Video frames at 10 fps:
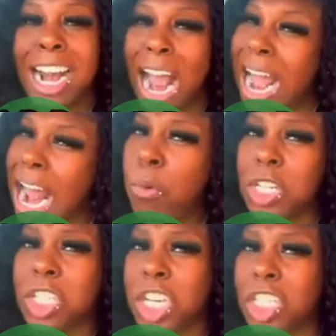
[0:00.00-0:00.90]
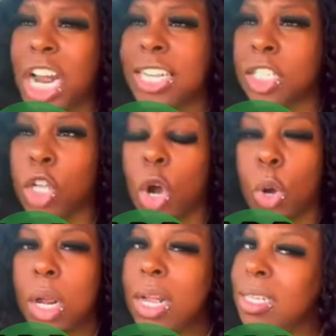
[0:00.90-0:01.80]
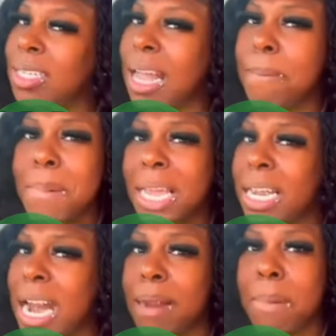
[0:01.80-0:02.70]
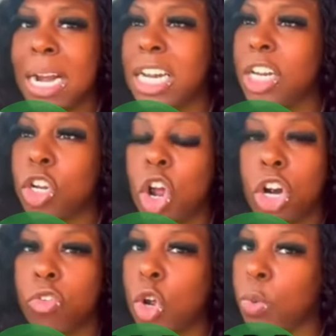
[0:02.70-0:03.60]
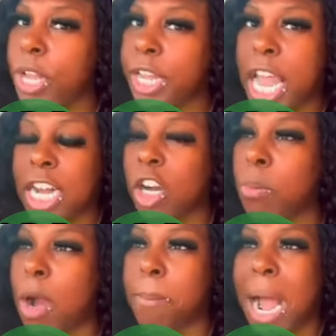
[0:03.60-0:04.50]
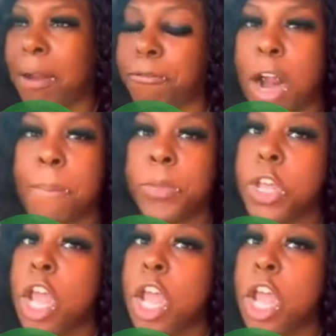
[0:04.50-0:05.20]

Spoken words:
And I would suggest though, stop making that man lead you down a road where you can't come up back from.